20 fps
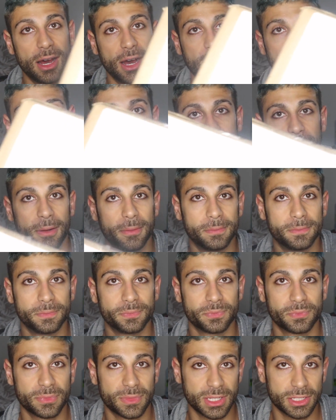Um,
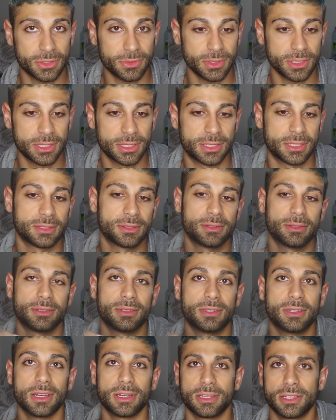this one's
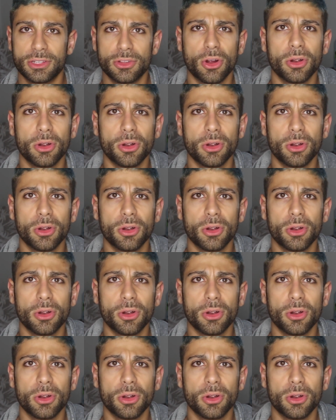good.